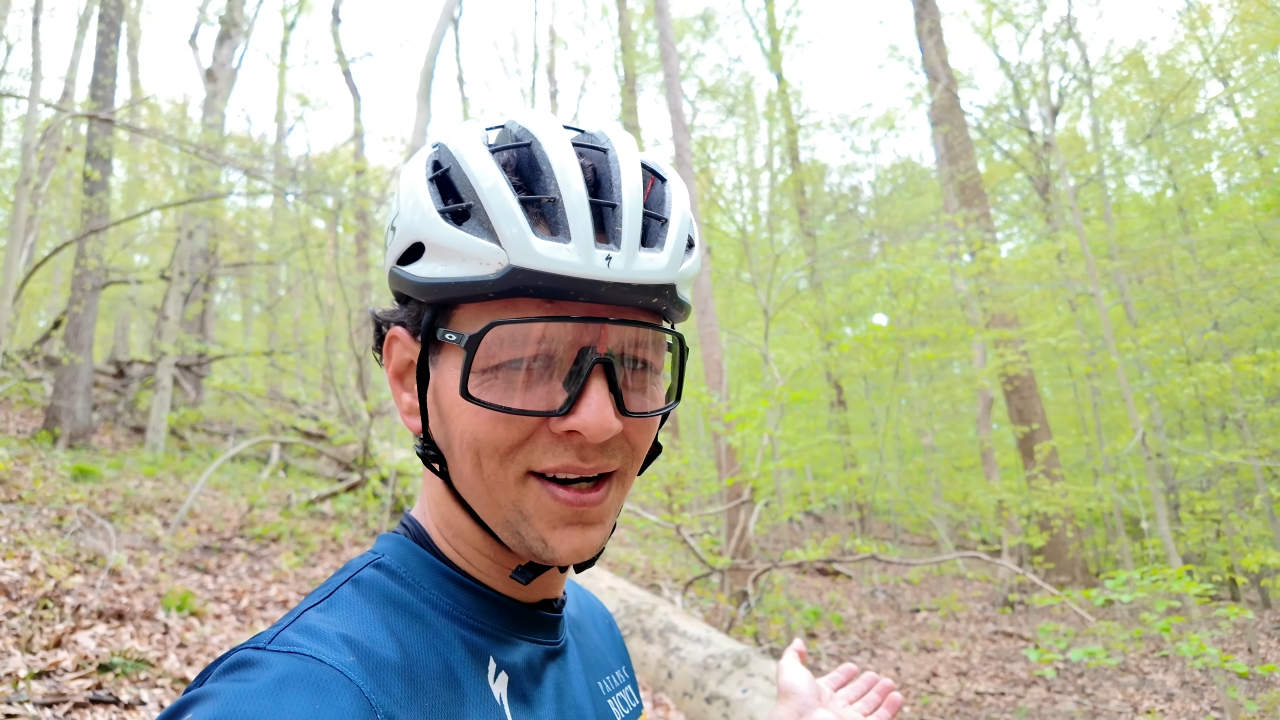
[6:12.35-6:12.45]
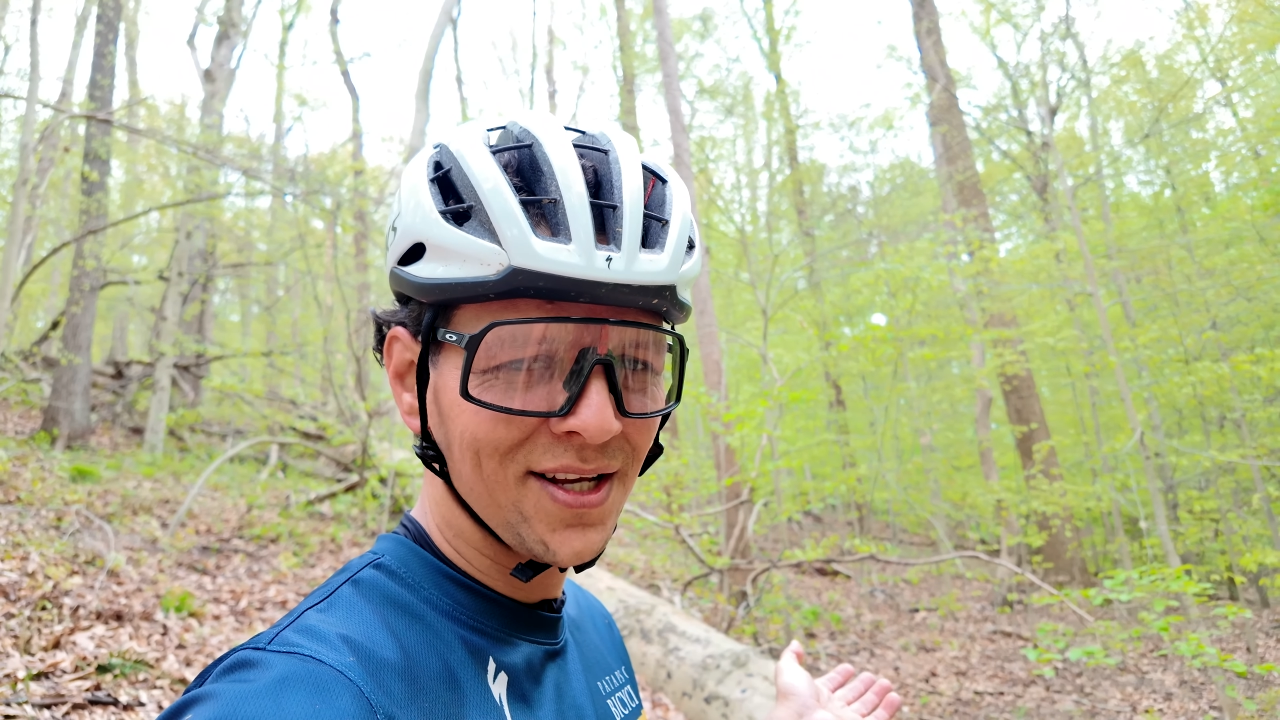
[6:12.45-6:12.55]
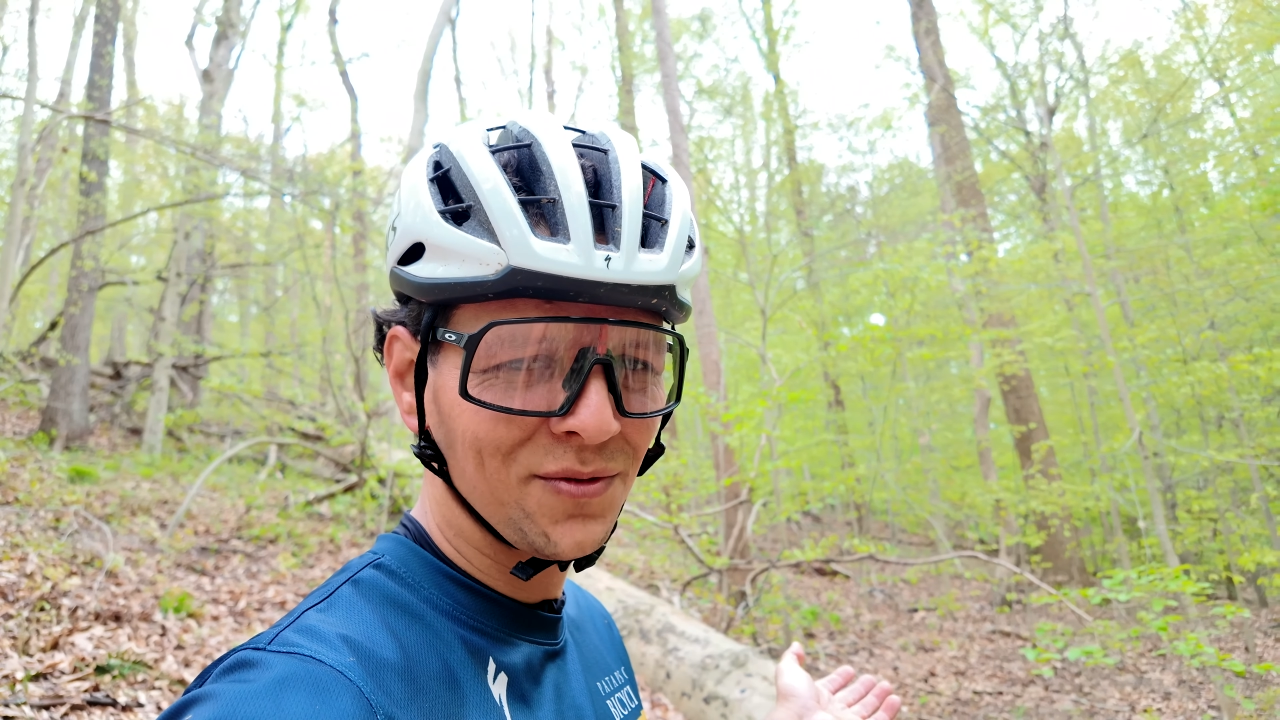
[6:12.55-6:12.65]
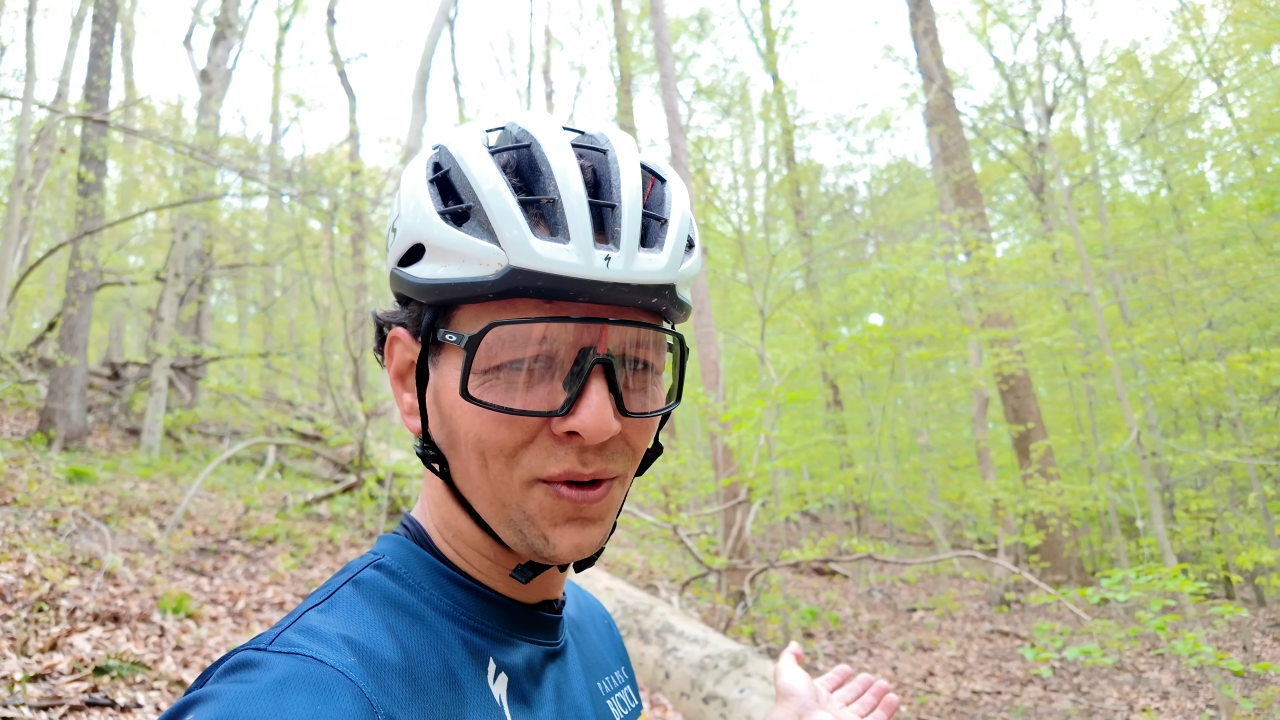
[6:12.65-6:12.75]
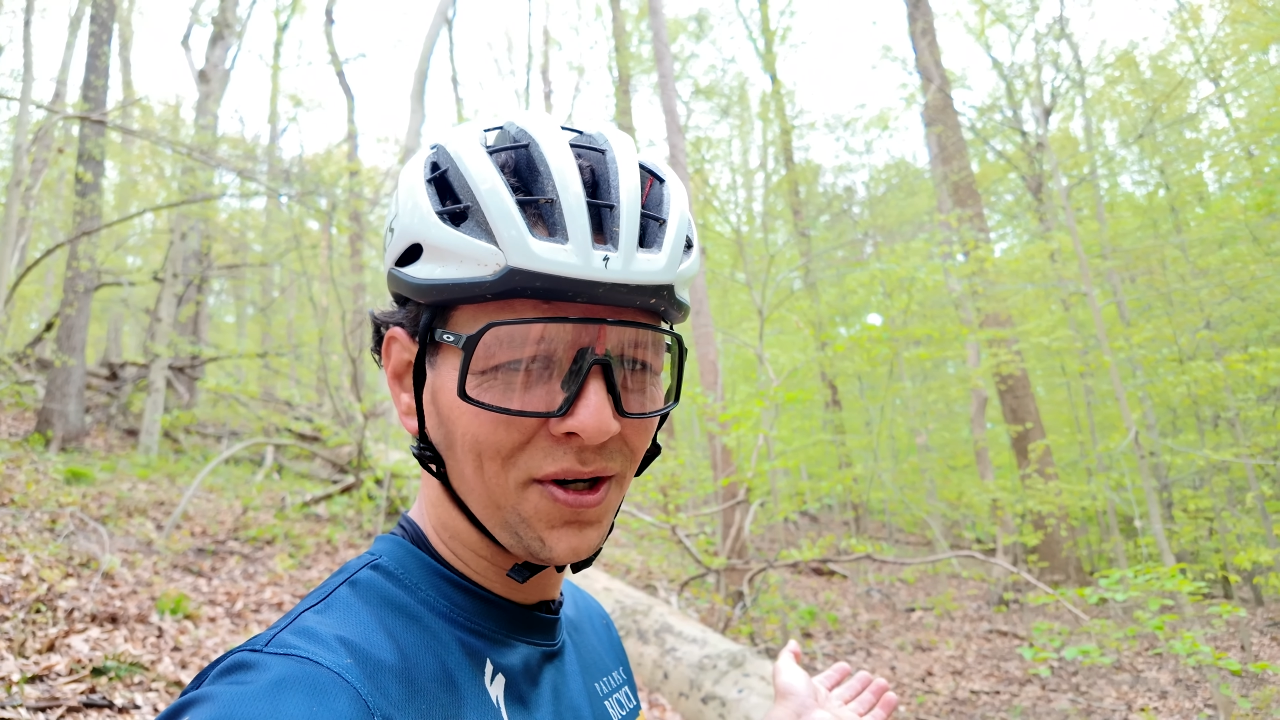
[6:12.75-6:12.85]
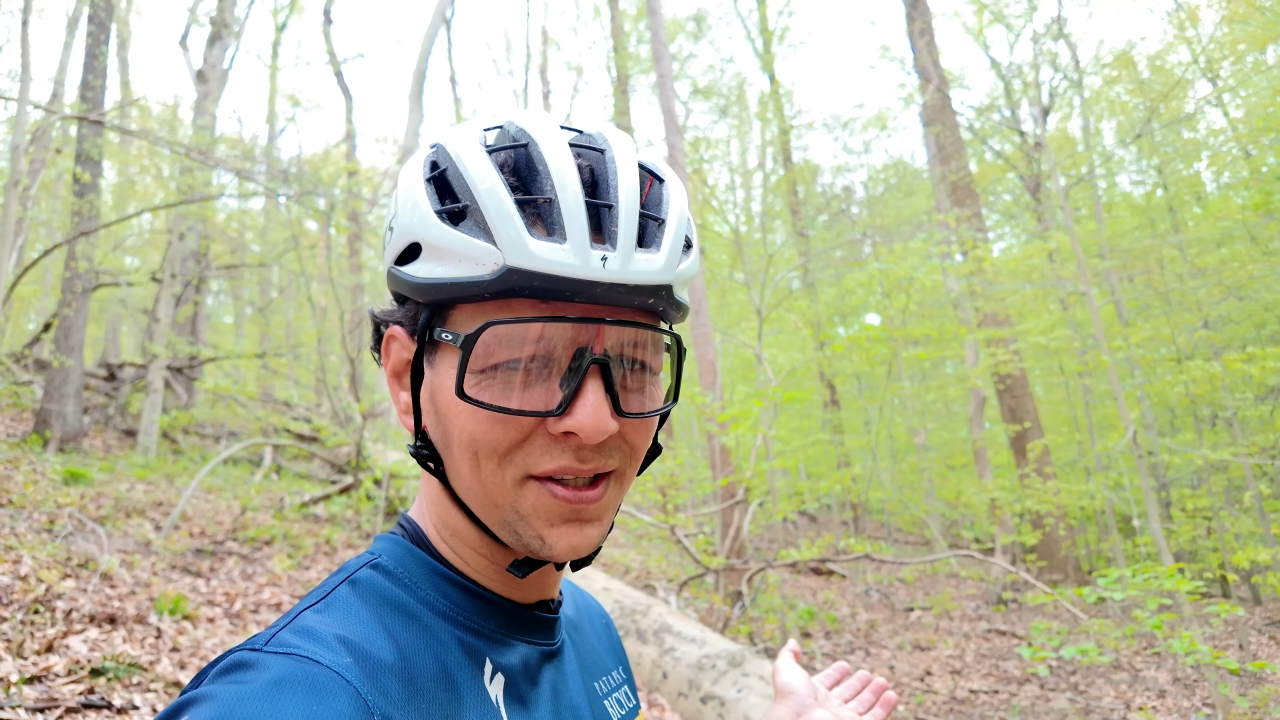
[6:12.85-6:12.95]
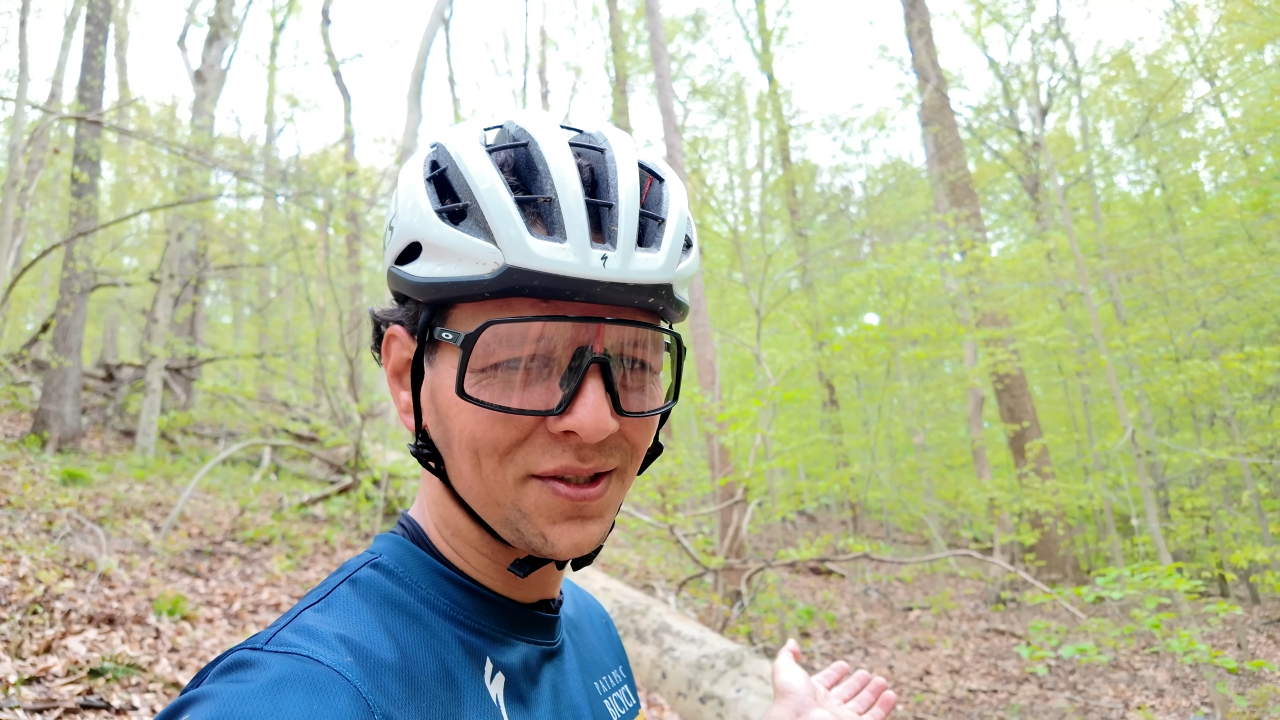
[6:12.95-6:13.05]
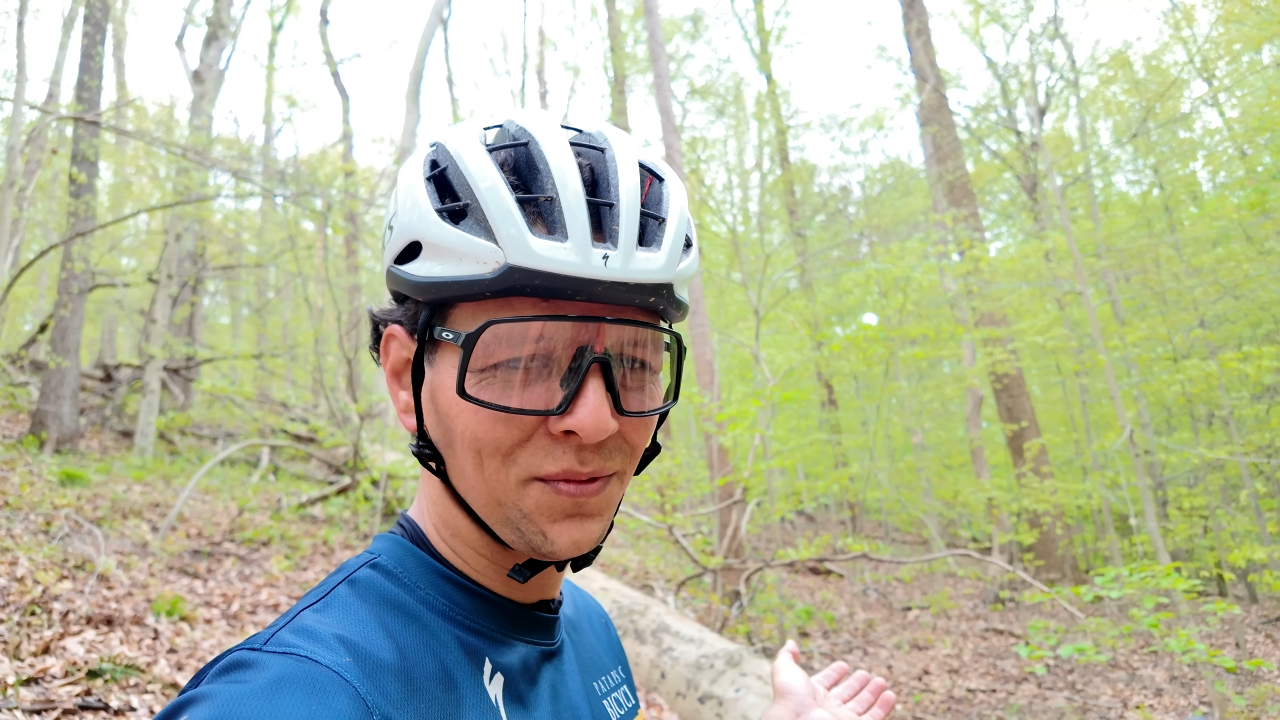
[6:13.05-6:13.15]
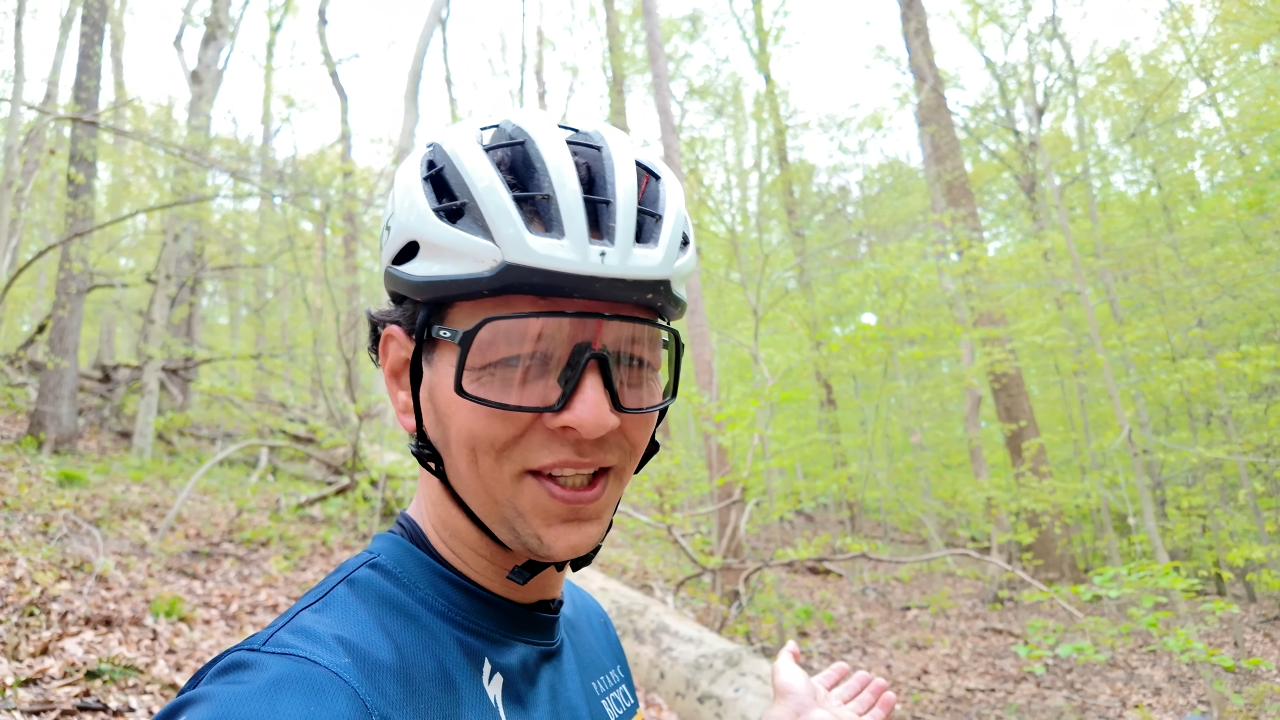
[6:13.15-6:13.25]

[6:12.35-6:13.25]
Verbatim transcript: an S-Works